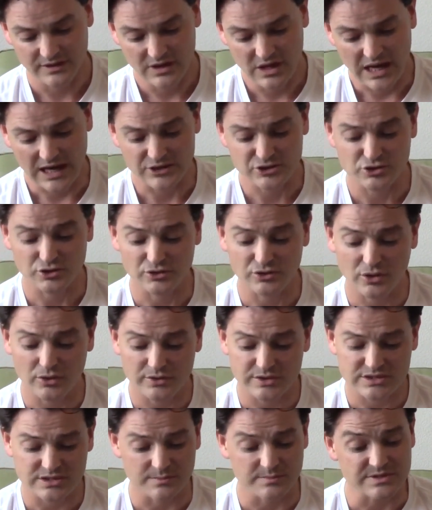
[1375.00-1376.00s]
I shall go
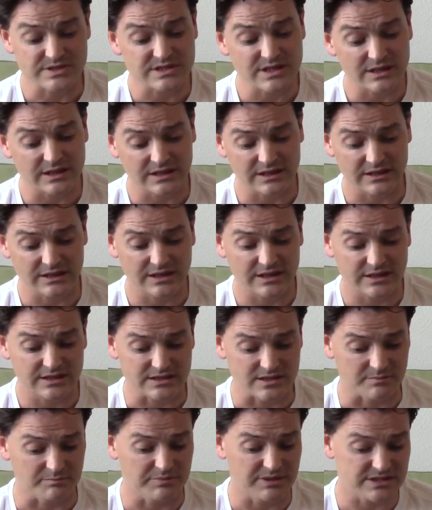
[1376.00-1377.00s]
to some city and get
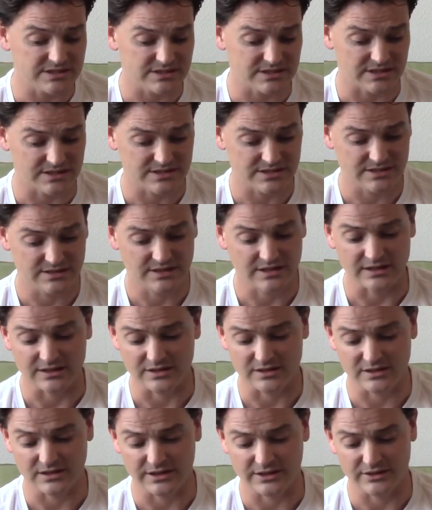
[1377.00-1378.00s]
into business, he
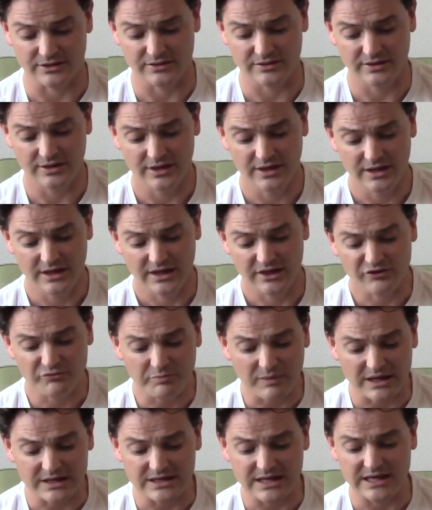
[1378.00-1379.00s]
declared. If
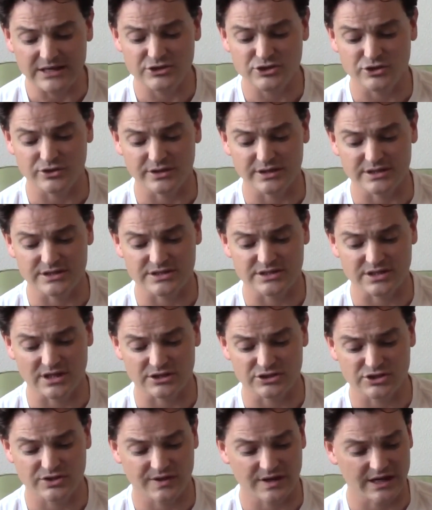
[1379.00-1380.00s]
my nature is
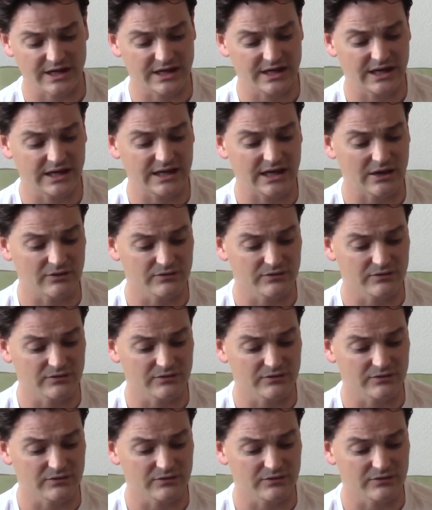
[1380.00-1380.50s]
such that I cannot